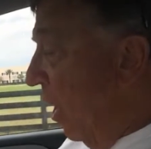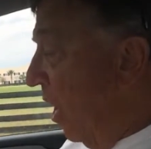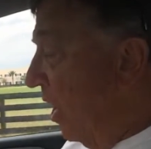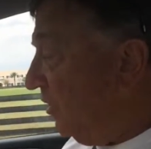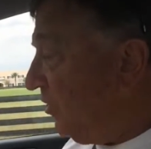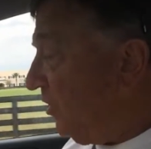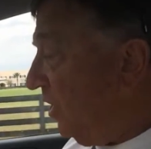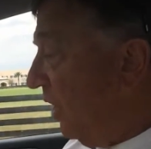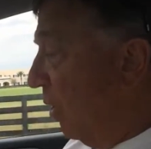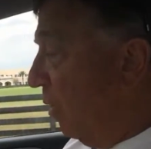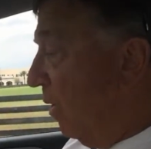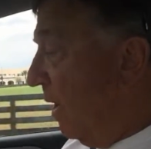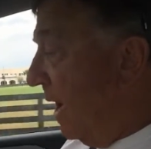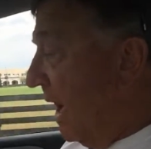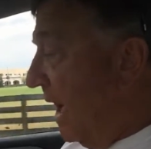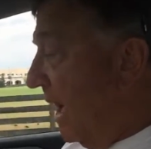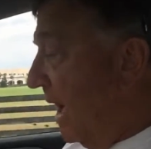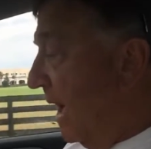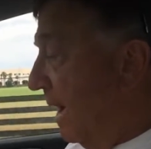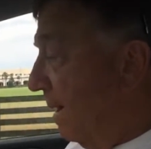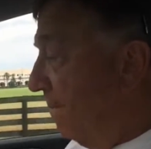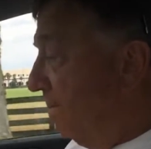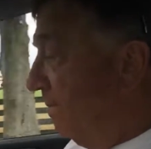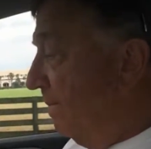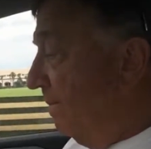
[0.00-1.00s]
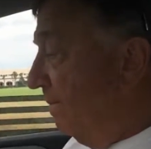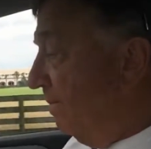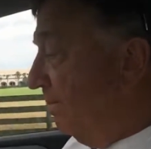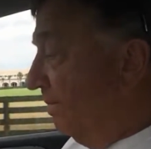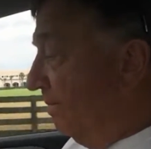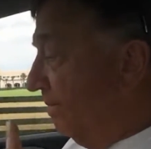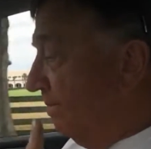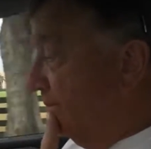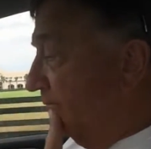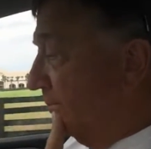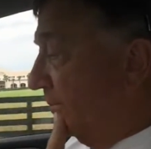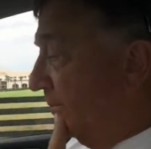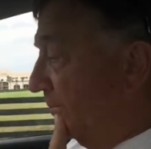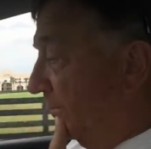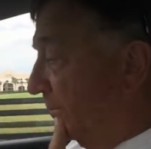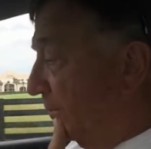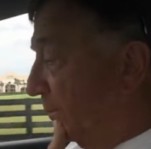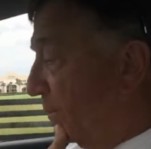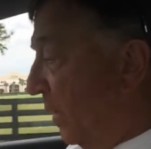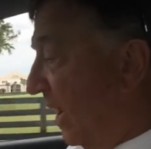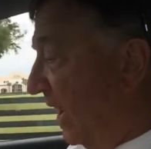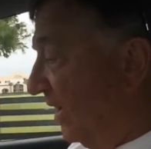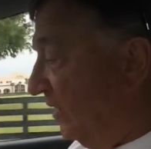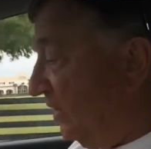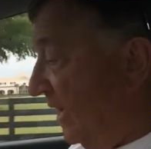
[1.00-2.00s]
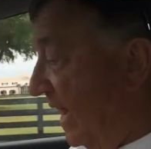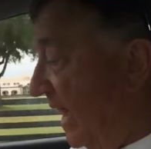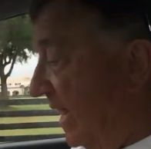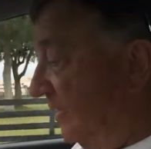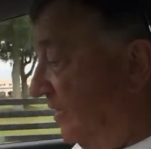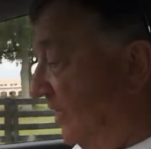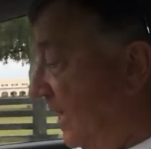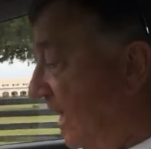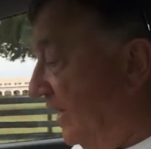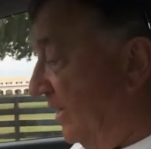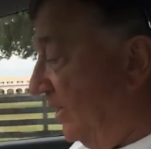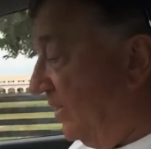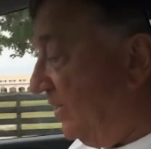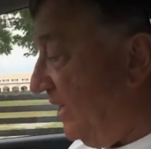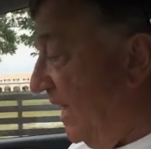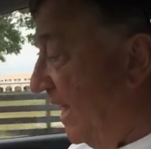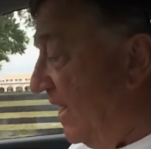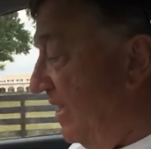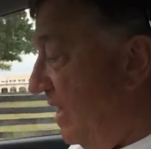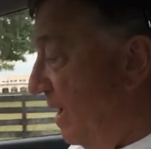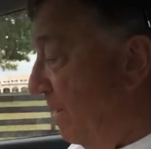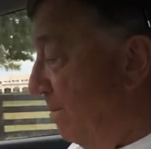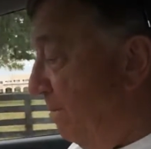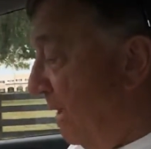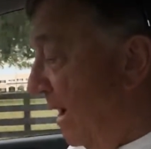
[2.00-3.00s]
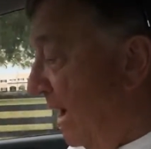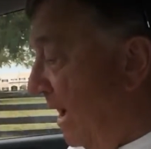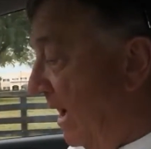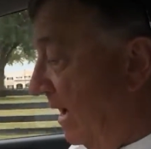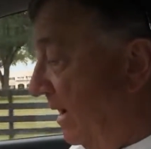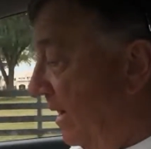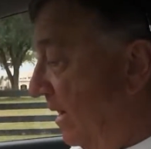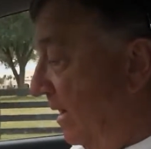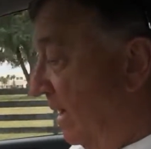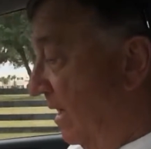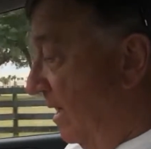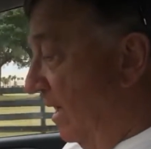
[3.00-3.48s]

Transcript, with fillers: Also, um, Priceline said to send them uh,